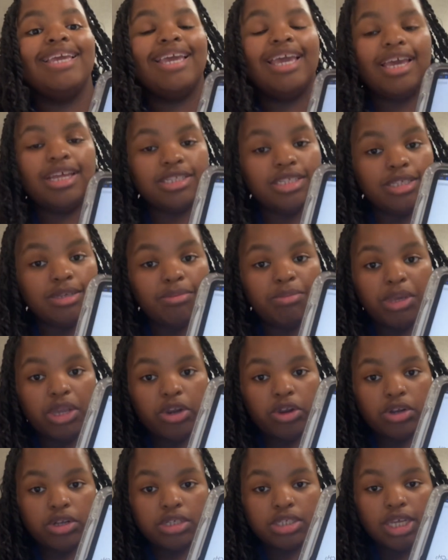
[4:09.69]
because
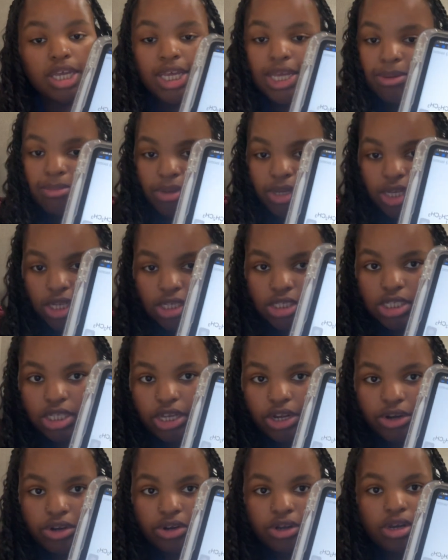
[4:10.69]
they're
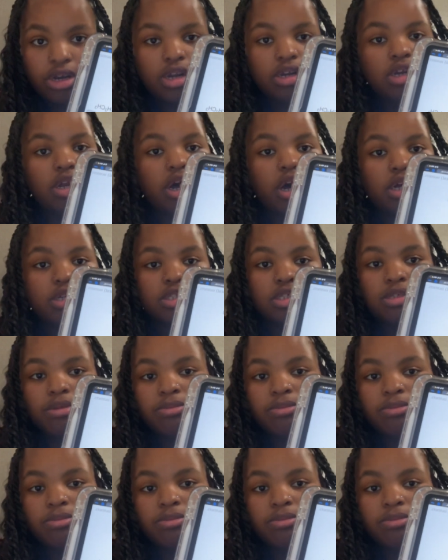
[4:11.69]
non-superimposable